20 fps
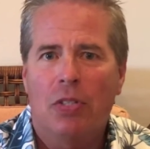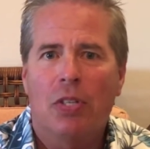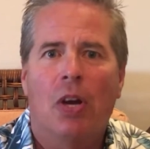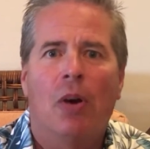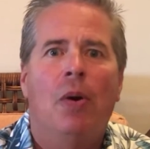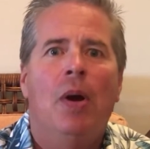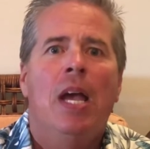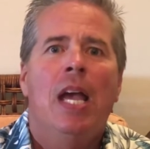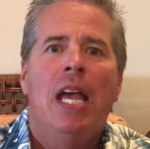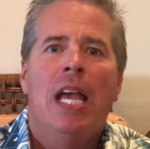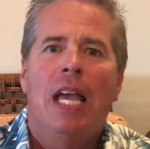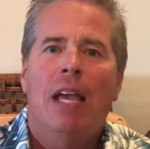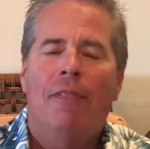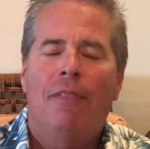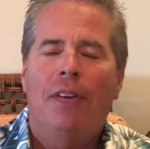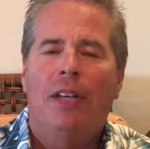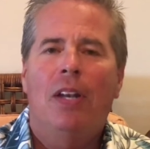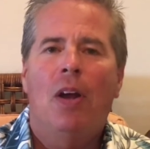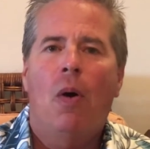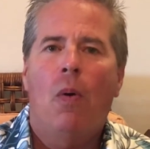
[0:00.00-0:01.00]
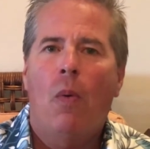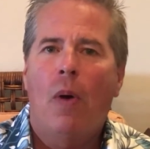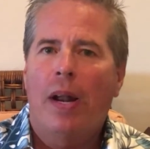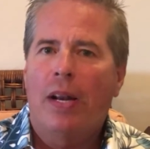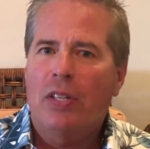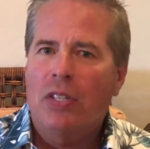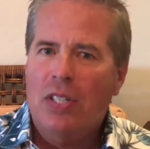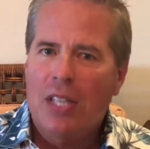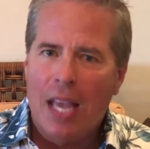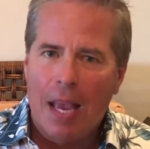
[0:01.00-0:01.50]
So if you don't
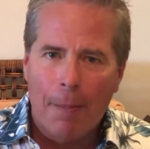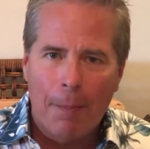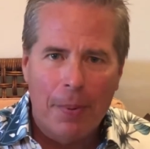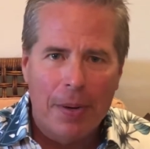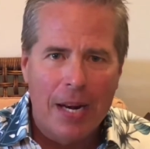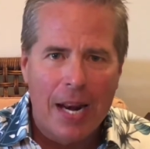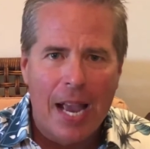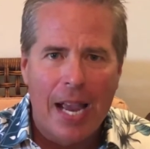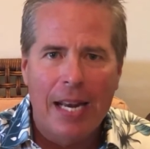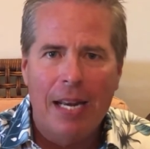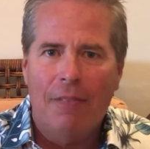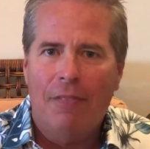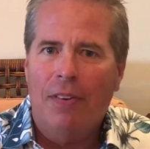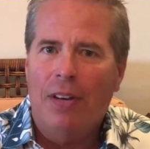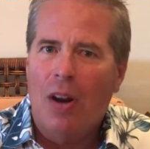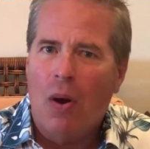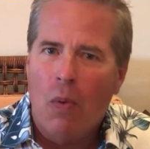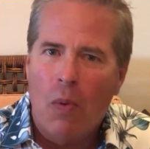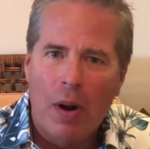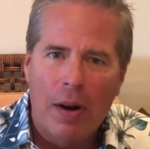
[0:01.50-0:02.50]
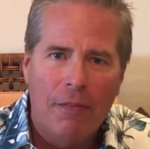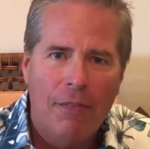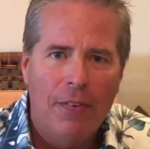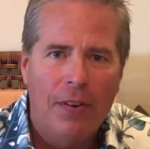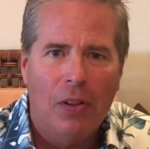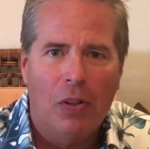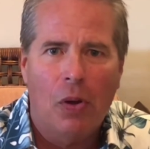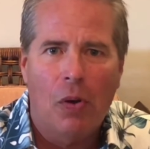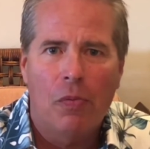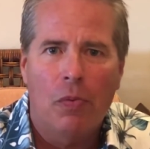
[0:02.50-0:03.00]
want to stay up at night, if you don't want to
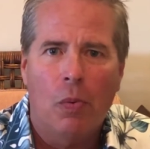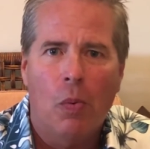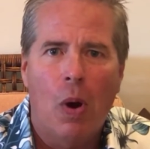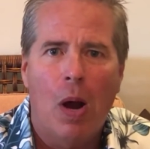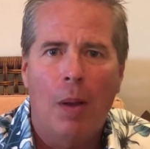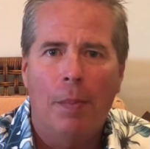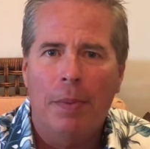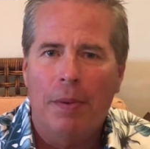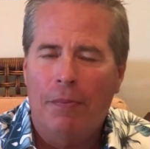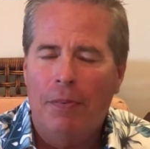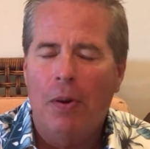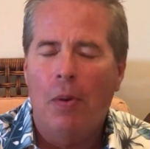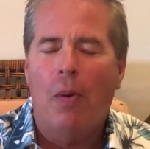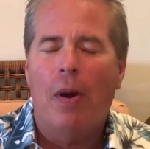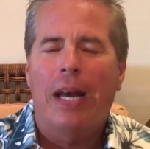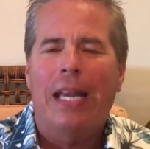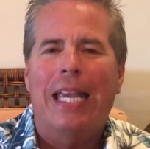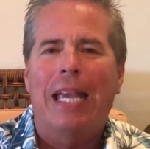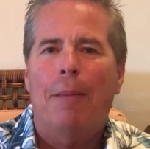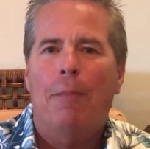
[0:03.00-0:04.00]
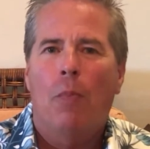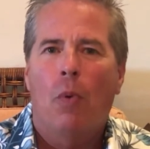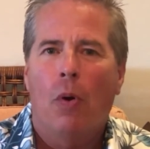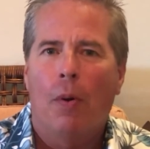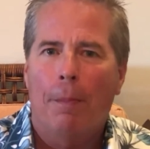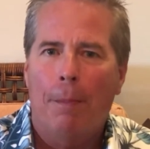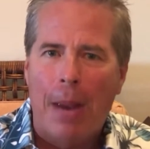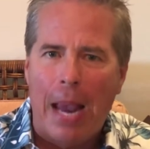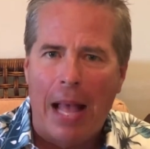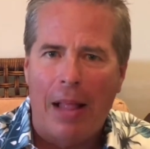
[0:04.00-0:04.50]
feel overwhelmed, if you want to get
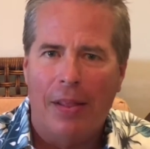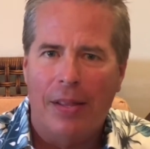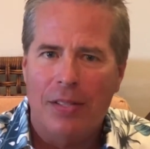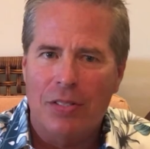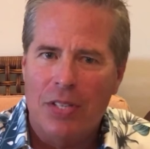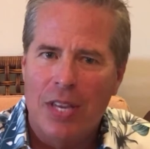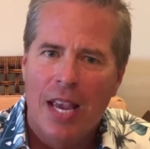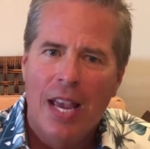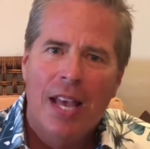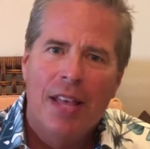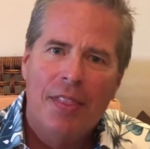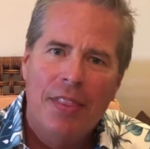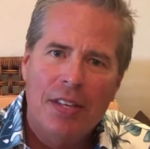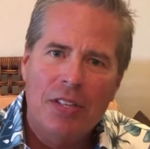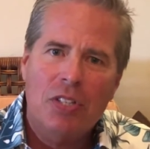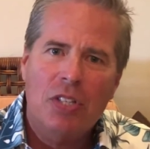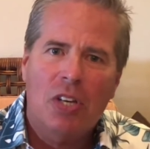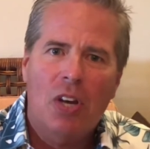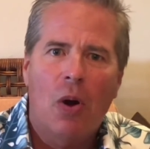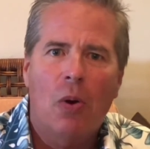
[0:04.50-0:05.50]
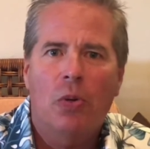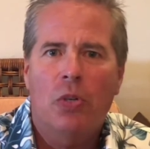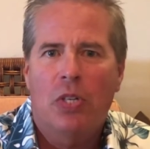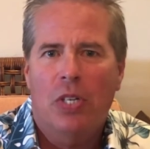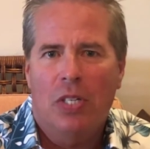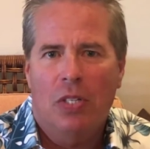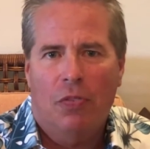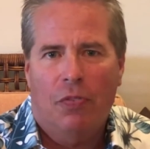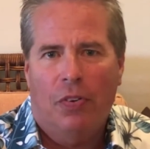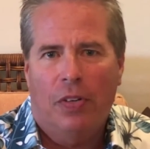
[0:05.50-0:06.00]
more balance, this
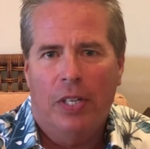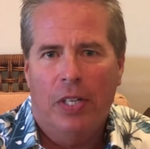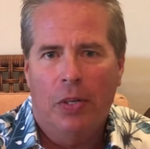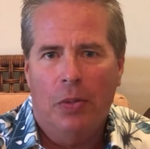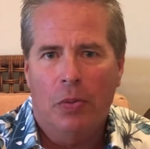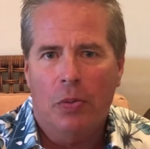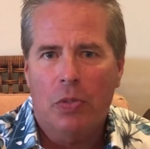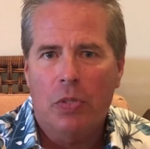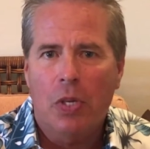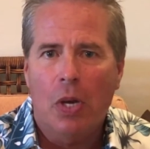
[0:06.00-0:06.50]
coaching's for you.